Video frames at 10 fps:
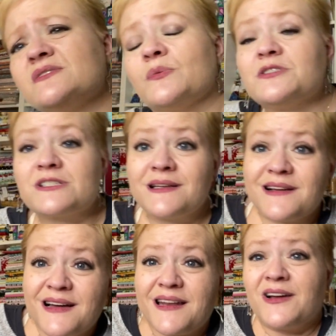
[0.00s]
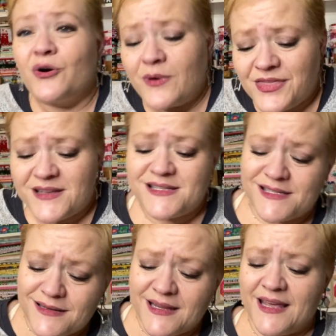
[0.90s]
so I'm just going to kind of go with it
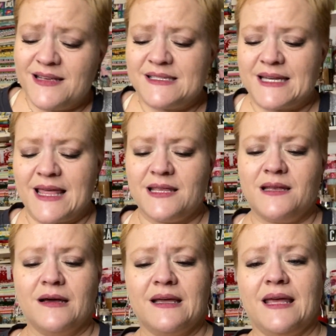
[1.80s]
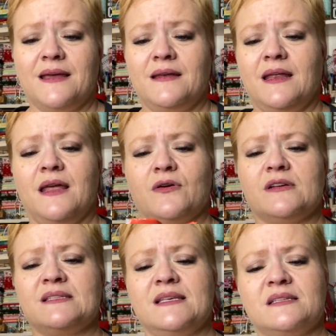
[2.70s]
Sunkissed. And then again, here is